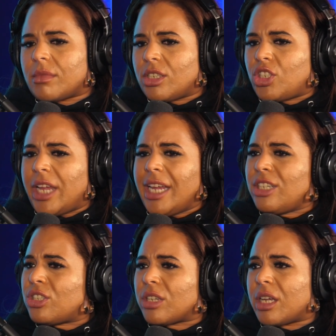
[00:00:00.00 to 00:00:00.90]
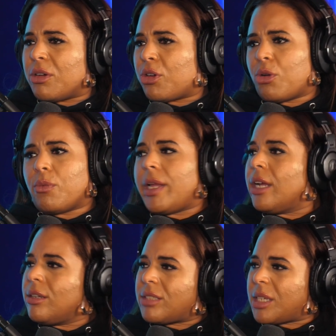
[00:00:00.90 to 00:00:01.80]
change
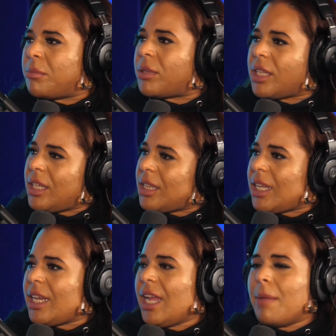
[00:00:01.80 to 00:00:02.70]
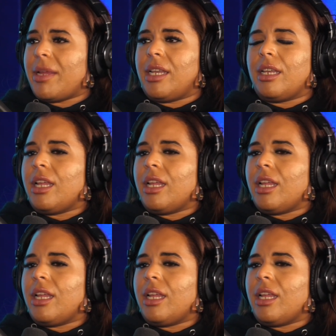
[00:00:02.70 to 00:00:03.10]
careers completely. I mean,